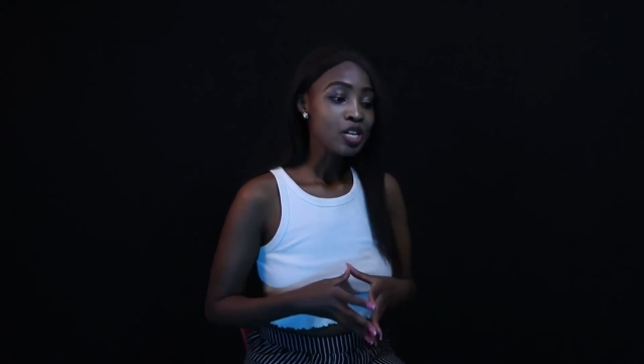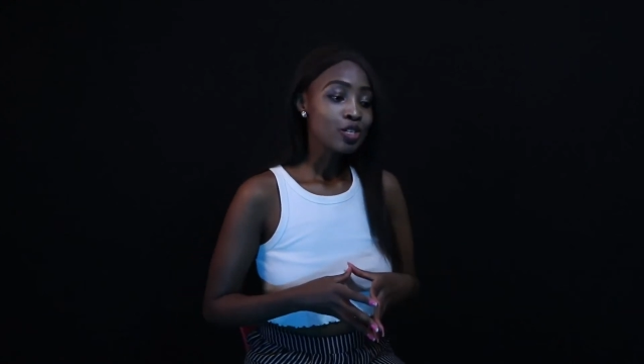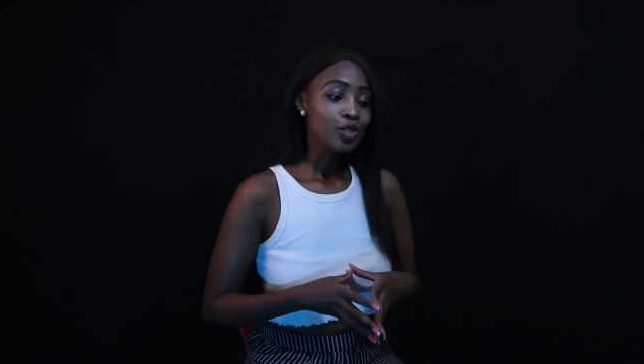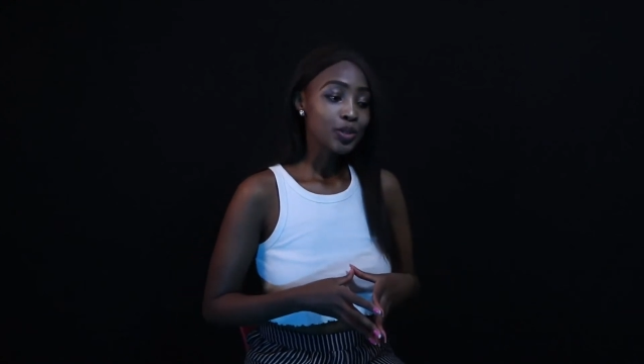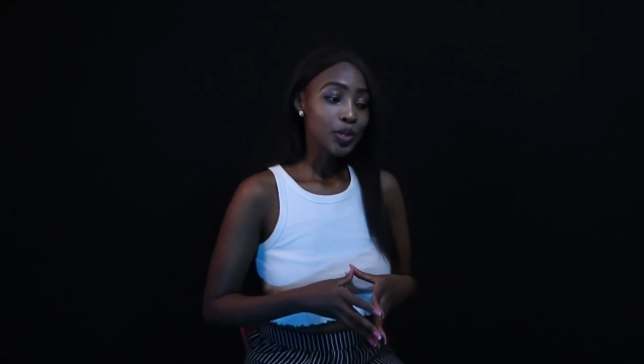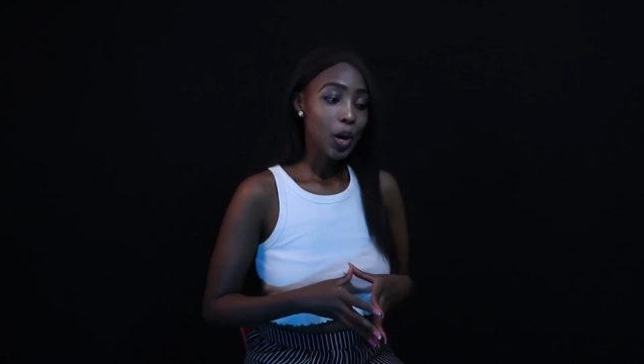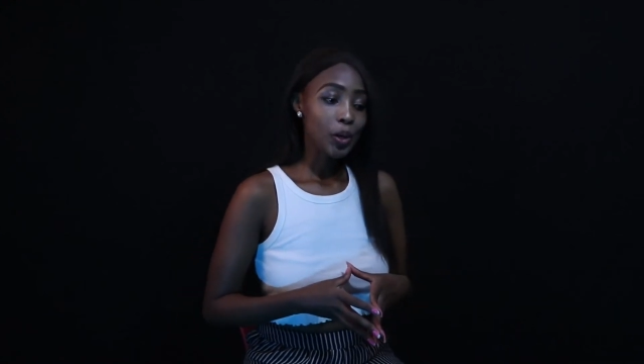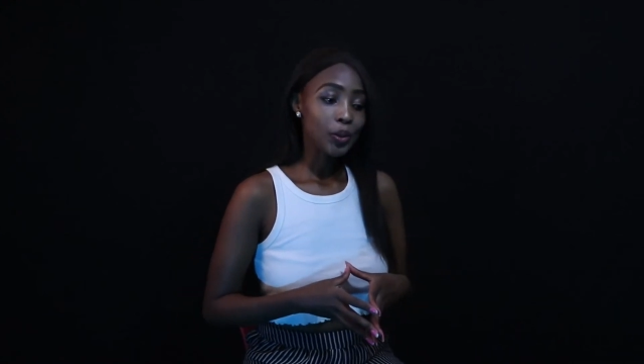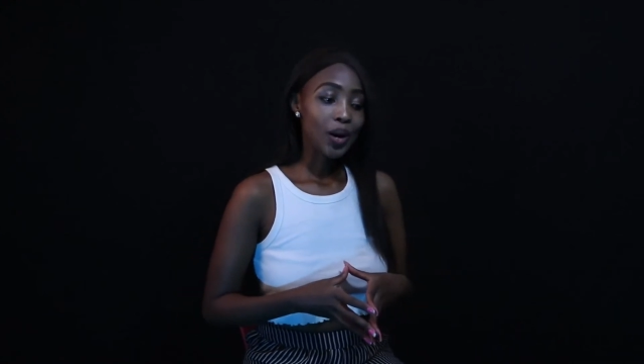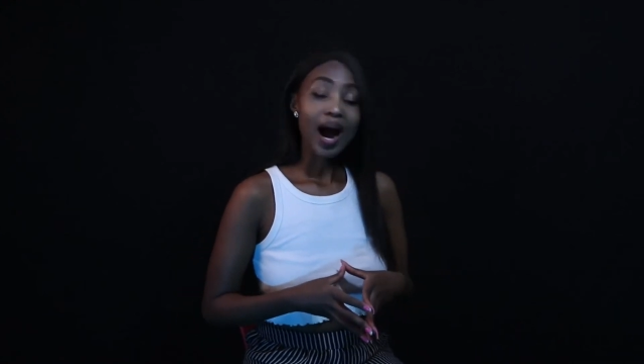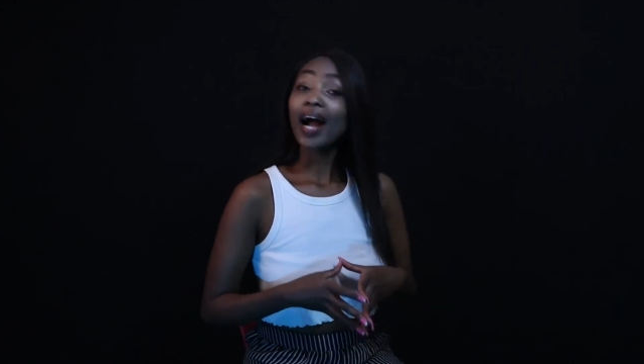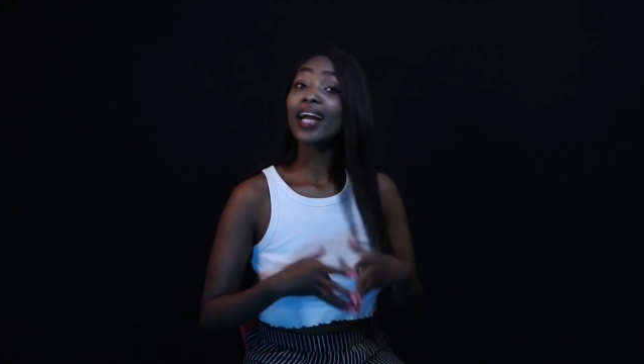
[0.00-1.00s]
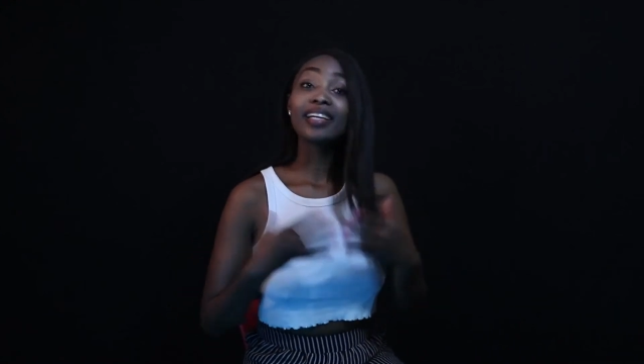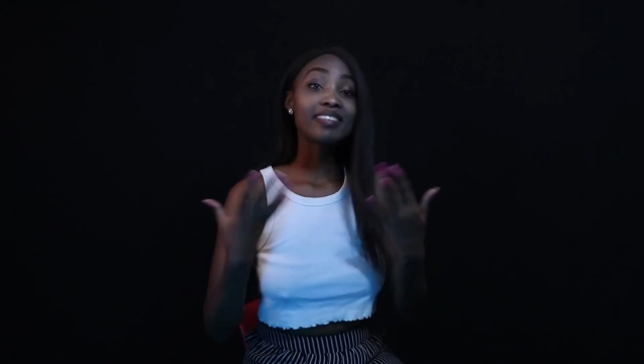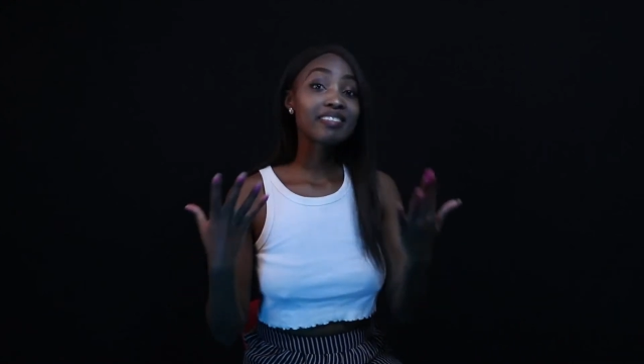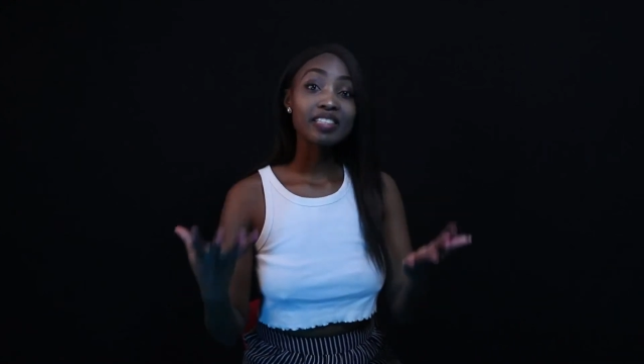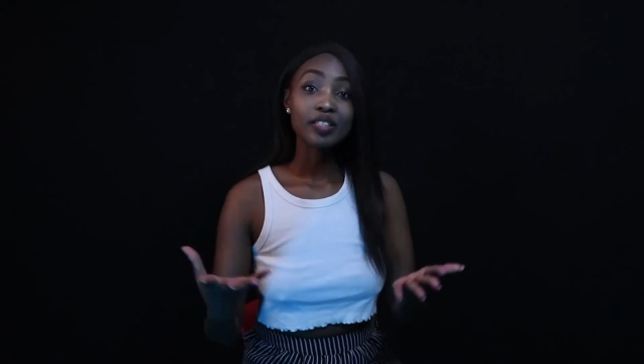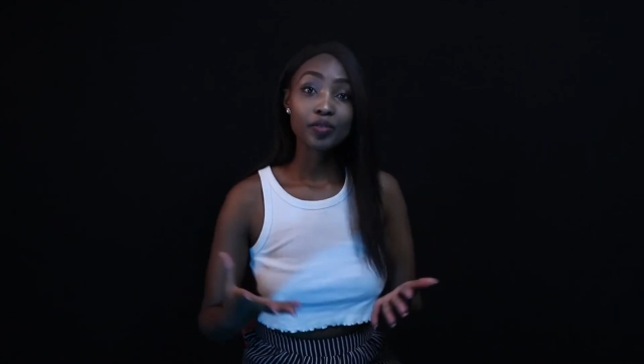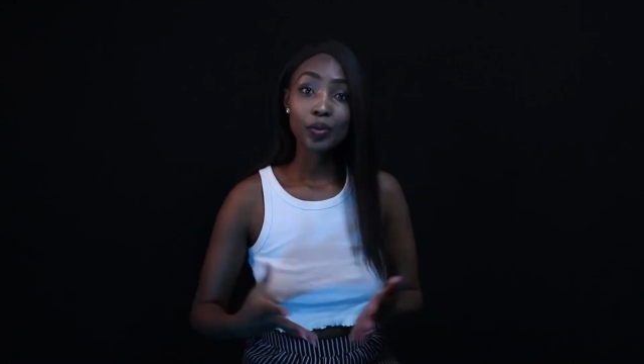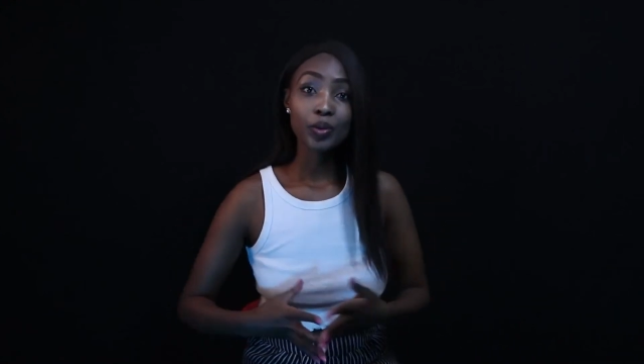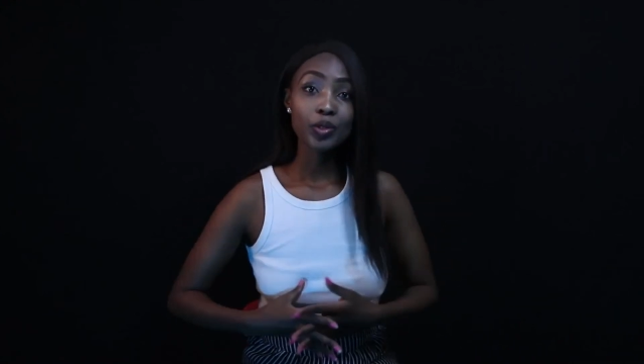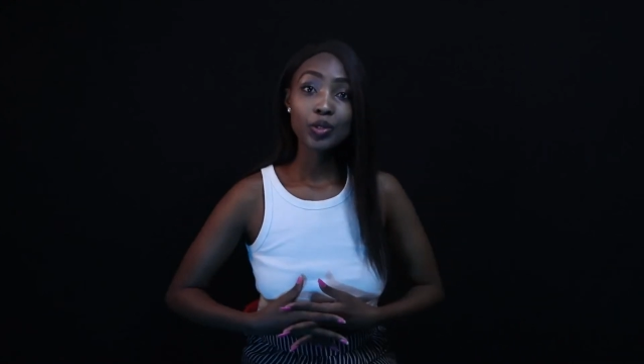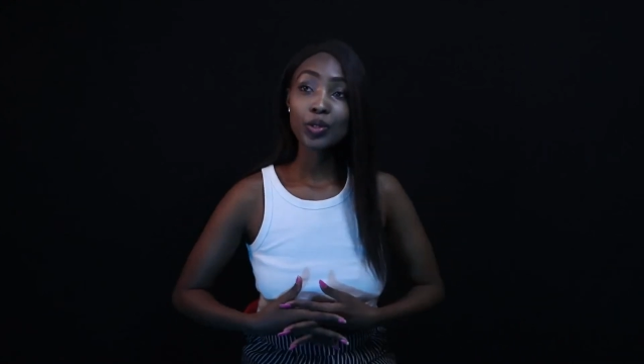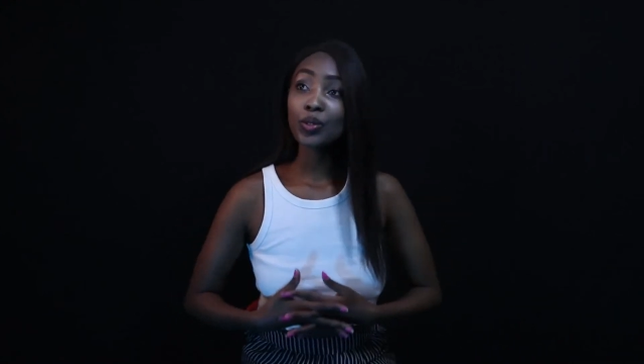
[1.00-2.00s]
So I did a photo
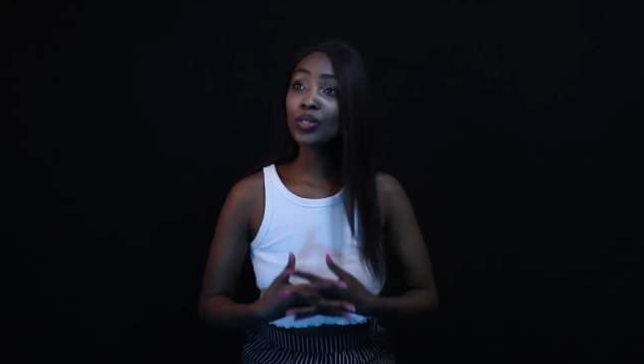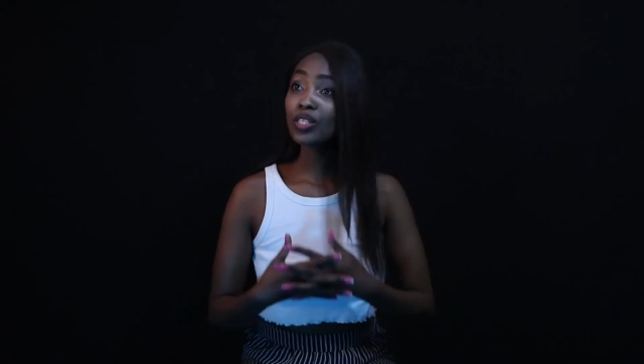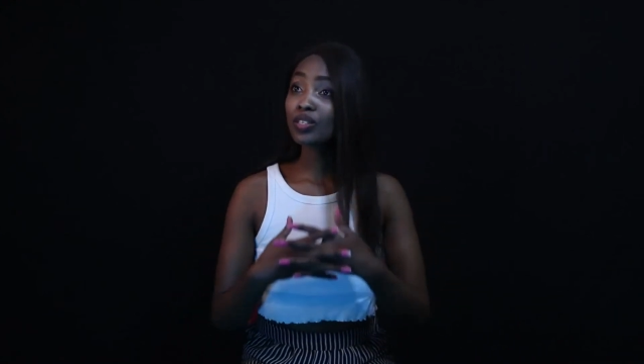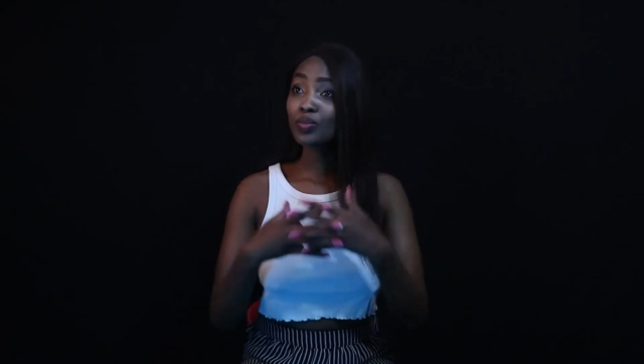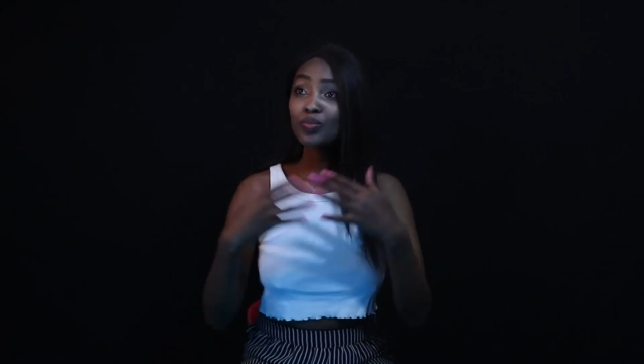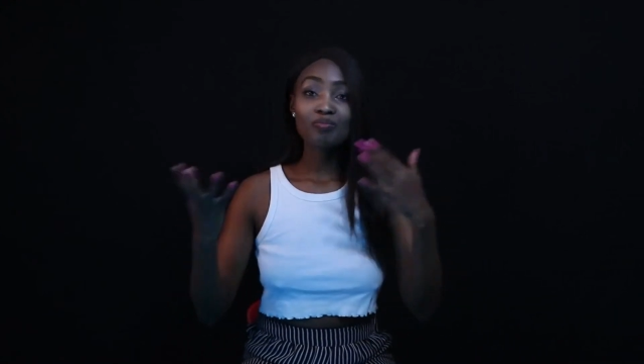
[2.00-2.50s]
shoot